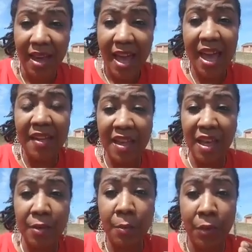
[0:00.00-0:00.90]
And
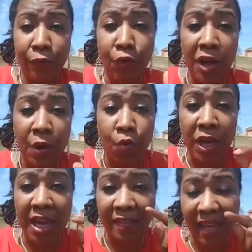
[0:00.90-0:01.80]
then
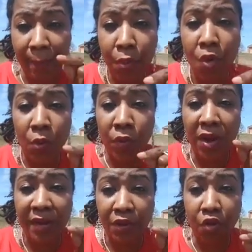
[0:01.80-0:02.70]
at that point, we're
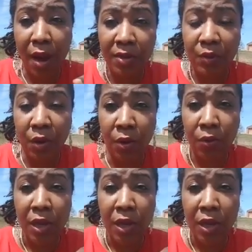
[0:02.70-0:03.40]
at the crossroad.